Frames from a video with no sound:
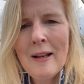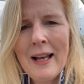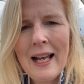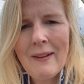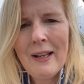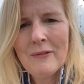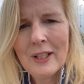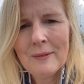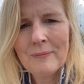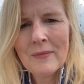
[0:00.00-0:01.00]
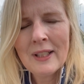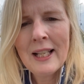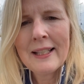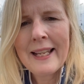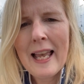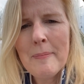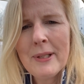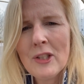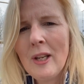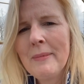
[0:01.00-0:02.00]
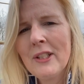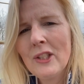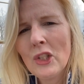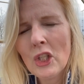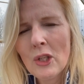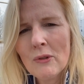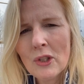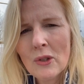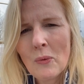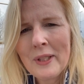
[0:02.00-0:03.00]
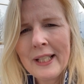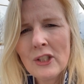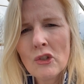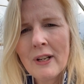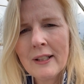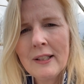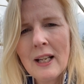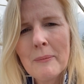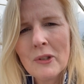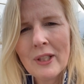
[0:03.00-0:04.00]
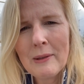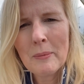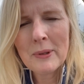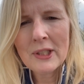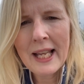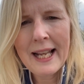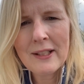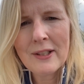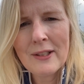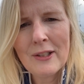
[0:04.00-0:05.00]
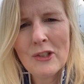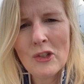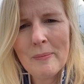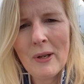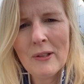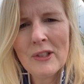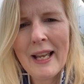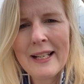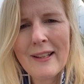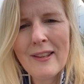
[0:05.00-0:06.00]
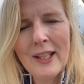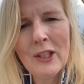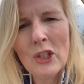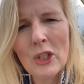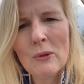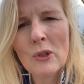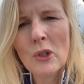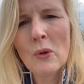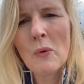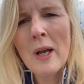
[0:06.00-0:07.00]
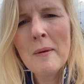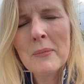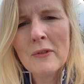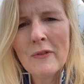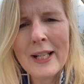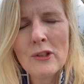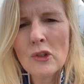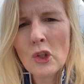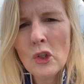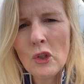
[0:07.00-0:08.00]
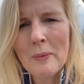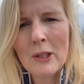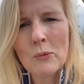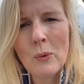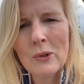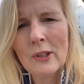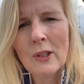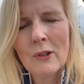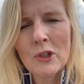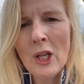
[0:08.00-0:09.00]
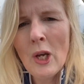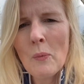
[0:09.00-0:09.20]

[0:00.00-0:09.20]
However, the epidermis and the cuticle need strengthening up because they will protect the stomata, and a thicker cuticle prevents too much water loss,